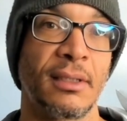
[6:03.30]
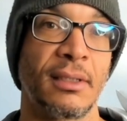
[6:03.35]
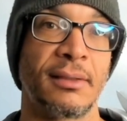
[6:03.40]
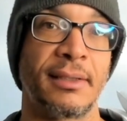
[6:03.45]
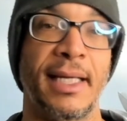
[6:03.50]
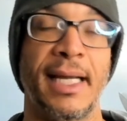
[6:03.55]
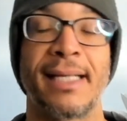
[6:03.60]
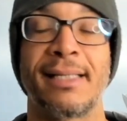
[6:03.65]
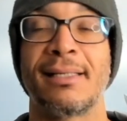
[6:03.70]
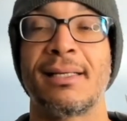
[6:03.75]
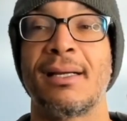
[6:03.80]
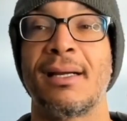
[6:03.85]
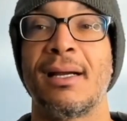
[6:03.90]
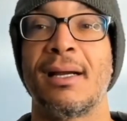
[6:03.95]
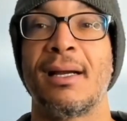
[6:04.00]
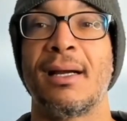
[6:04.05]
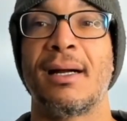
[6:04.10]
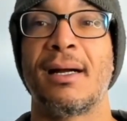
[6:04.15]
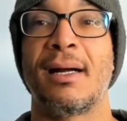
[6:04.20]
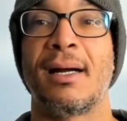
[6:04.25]
that
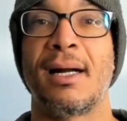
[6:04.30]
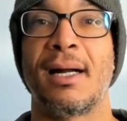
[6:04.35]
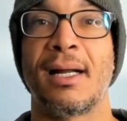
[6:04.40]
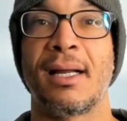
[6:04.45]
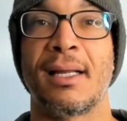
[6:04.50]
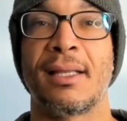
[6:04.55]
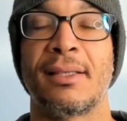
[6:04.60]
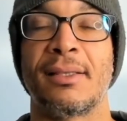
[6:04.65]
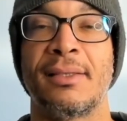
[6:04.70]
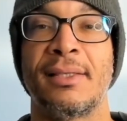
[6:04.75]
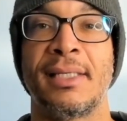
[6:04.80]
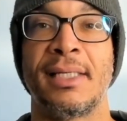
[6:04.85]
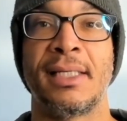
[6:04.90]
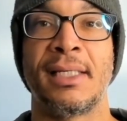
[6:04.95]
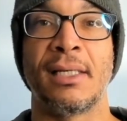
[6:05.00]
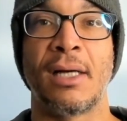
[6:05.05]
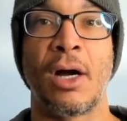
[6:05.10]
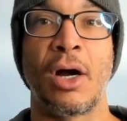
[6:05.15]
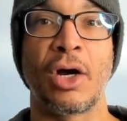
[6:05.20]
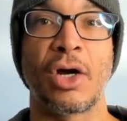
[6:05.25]

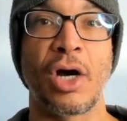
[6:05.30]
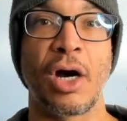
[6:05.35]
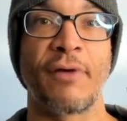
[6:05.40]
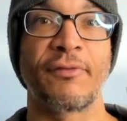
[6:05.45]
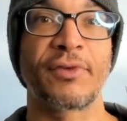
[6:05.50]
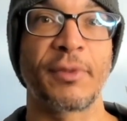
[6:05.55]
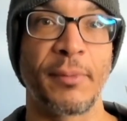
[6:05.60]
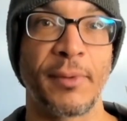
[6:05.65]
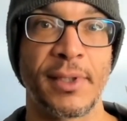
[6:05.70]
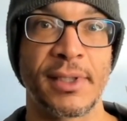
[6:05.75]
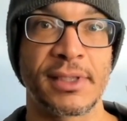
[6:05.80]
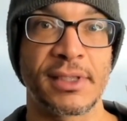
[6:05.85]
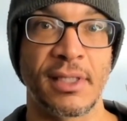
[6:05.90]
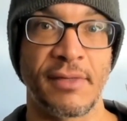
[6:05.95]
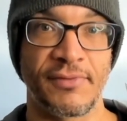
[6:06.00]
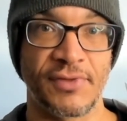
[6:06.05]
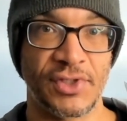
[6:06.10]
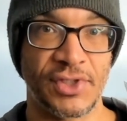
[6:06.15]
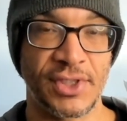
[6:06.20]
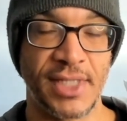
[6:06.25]
the uncomfortableness
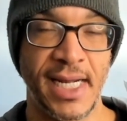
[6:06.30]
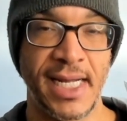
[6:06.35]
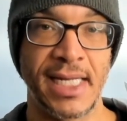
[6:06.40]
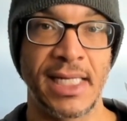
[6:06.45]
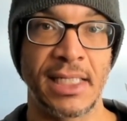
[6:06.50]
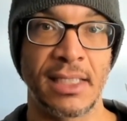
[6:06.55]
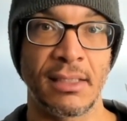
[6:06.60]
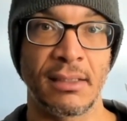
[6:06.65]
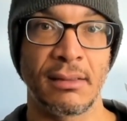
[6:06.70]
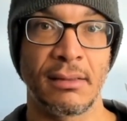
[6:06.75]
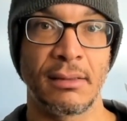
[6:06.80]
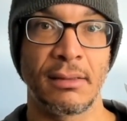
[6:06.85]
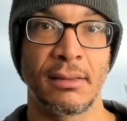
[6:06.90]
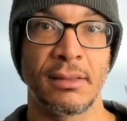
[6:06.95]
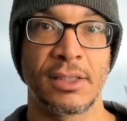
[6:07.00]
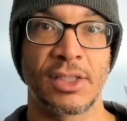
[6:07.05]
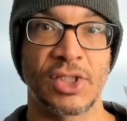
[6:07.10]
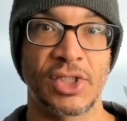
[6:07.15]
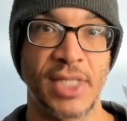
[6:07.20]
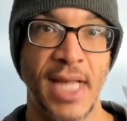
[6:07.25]
of staying
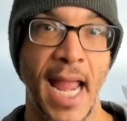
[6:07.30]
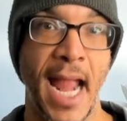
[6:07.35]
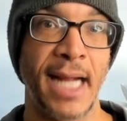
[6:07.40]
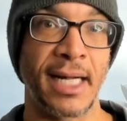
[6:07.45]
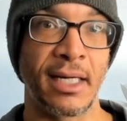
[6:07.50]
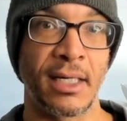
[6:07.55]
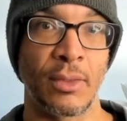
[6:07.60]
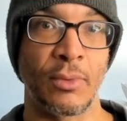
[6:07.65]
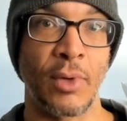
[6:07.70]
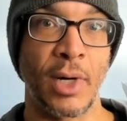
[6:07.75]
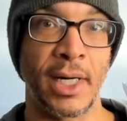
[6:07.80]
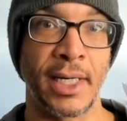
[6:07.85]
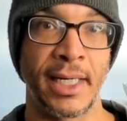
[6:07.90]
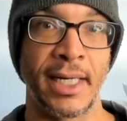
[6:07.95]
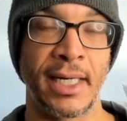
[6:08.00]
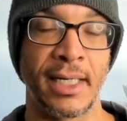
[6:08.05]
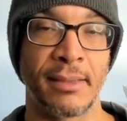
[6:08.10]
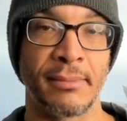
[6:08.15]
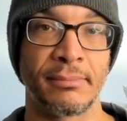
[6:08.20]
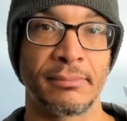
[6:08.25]
stagnant in where
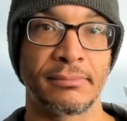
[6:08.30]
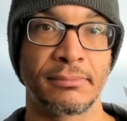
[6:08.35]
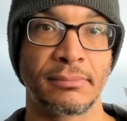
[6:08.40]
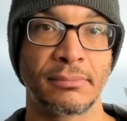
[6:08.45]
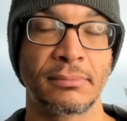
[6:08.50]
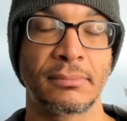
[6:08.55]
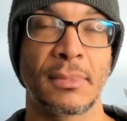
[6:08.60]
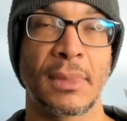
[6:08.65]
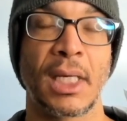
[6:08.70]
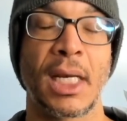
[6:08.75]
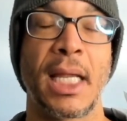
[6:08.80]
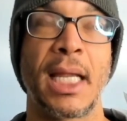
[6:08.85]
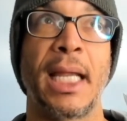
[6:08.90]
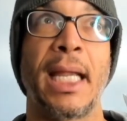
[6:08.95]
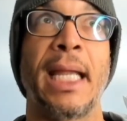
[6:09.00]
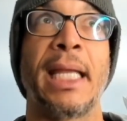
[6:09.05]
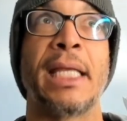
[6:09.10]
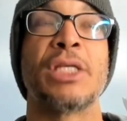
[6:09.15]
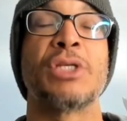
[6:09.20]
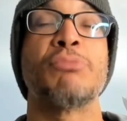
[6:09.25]
I am
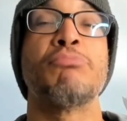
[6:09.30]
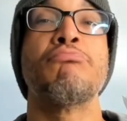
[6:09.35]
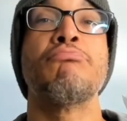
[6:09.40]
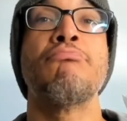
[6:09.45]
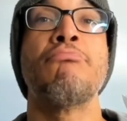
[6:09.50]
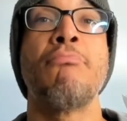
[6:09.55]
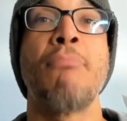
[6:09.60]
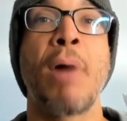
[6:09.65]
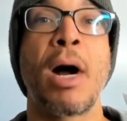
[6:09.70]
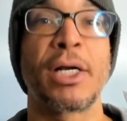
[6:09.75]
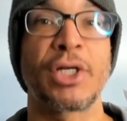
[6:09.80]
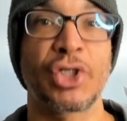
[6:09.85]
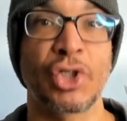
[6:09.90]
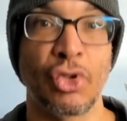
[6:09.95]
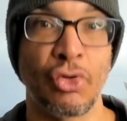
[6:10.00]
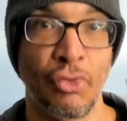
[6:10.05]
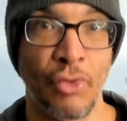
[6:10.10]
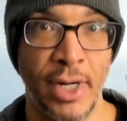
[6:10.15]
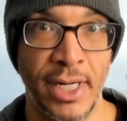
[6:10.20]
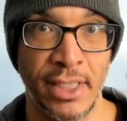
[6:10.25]
is much
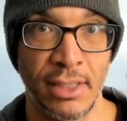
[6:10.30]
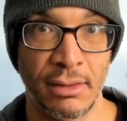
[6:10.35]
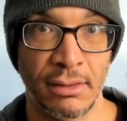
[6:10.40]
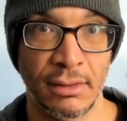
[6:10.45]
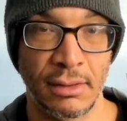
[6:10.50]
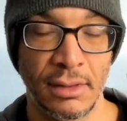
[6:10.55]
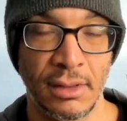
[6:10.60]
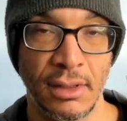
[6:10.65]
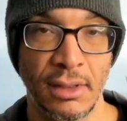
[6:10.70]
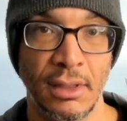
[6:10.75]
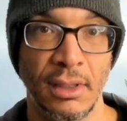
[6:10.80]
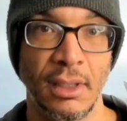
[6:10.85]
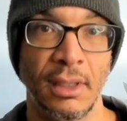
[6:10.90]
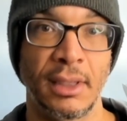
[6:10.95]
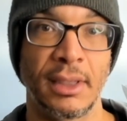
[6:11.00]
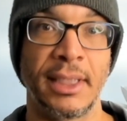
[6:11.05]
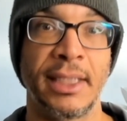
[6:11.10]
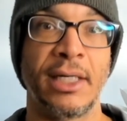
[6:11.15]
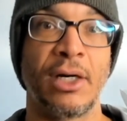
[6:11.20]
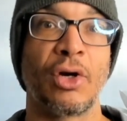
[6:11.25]
greater
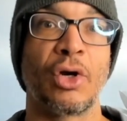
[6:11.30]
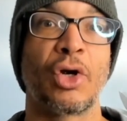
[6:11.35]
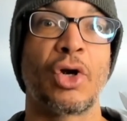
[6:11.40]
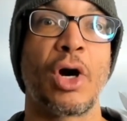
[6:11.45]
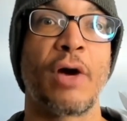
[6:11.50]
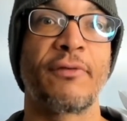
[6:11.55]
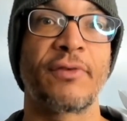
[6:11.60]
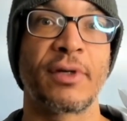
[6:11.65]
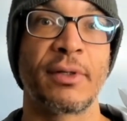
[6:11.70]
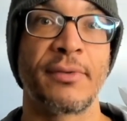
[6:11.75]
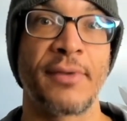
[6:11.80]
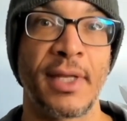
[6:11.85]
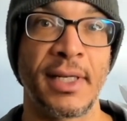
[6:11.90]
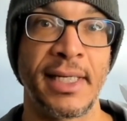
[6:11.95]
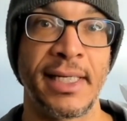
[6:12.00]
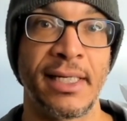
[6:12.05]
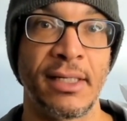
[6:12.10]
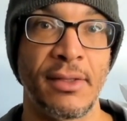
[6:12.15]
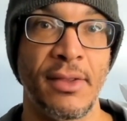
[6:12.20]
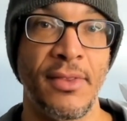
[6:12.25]

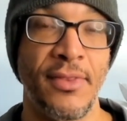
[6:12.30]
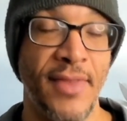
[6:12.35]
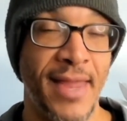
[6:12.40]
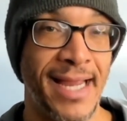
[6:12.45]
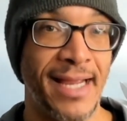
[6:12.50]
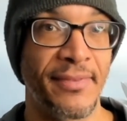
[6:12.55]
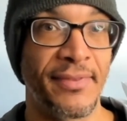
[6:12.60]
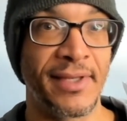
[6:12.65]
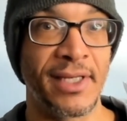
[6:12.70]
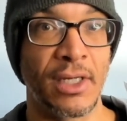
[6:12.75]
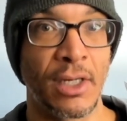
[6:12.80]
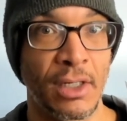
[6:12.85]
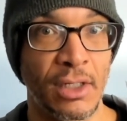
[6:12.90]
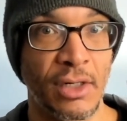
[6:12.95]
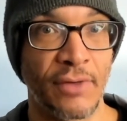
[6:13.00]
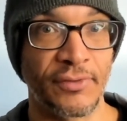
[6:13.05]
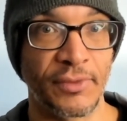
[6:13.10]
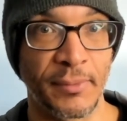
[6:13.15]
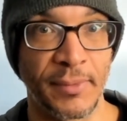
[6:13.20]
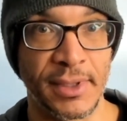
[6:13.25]
than the
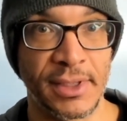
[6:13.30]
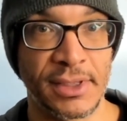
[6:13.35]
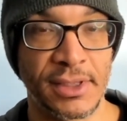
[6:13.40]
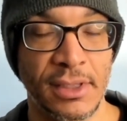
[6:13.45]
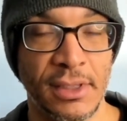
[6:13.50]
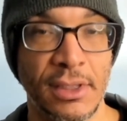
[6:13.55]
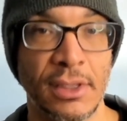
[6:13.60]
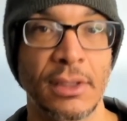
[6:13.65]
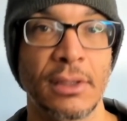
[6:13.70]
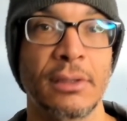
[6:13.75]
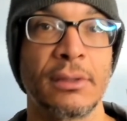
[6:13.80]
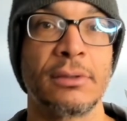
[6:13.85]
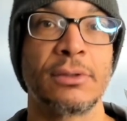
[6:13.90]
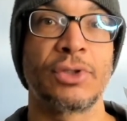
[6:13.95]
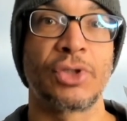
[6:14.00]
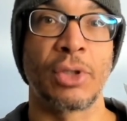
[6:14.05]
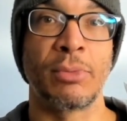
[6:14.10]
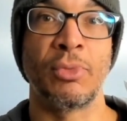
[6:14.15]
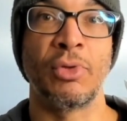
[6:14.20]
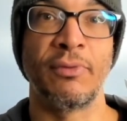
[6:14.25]
uncomfortableness
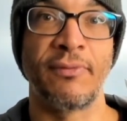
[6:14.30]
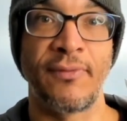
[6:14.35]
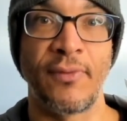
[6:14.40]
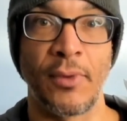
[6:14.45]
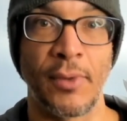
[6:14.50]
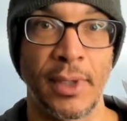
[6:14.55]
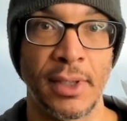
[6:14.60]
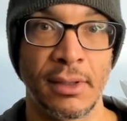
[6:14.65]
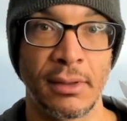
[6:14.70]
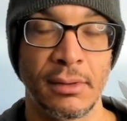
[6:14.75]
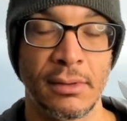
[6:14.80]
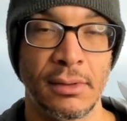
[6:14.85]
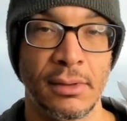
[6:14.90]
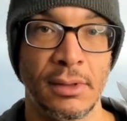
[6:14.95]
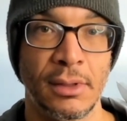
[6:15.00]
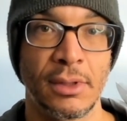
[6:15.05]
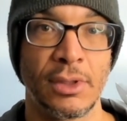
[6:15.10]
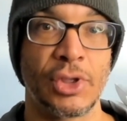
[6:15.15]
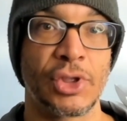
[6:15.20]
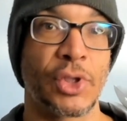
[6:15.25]
to move forward.
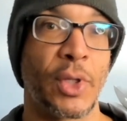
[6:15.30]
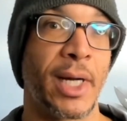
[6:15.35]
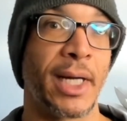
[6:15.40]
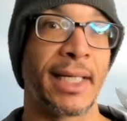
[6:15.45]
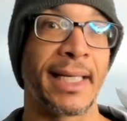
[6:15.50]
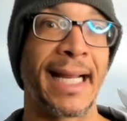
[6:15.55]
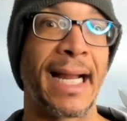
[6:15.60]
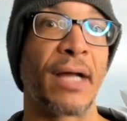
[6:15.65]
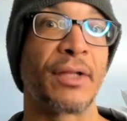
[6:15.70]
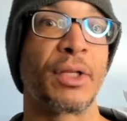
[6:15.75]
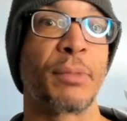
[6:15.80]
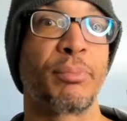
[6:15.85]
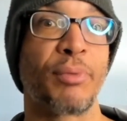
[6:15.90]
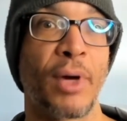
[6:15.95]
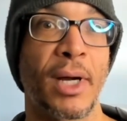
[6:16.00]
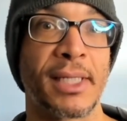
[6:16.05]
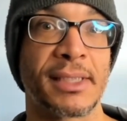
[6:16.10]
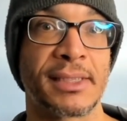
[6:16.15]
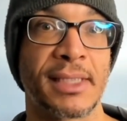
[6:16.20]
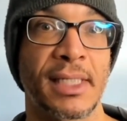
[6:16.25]
So I allowed the
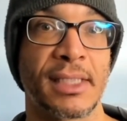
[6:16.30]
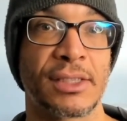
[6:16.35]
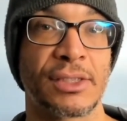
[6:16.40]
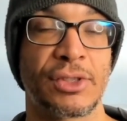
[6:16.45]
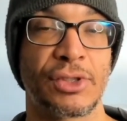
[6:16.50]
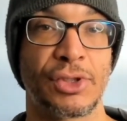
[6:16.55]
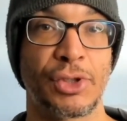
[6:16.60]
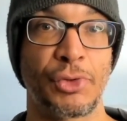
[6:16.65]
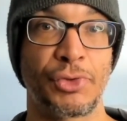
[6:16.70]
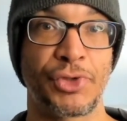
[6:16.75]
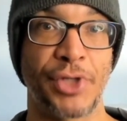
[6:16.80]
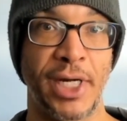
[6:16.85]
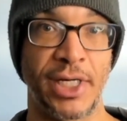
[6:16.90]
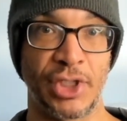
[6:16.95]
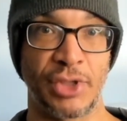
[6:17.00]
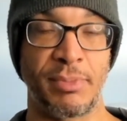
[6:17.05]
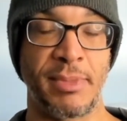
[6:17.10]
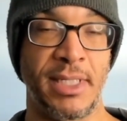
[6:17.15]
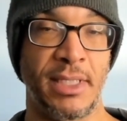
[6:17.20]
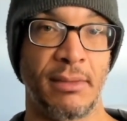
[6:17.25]
process to
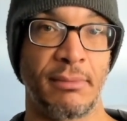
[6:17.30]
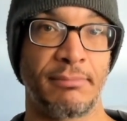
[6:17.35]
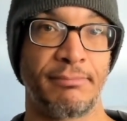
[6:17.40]
change me.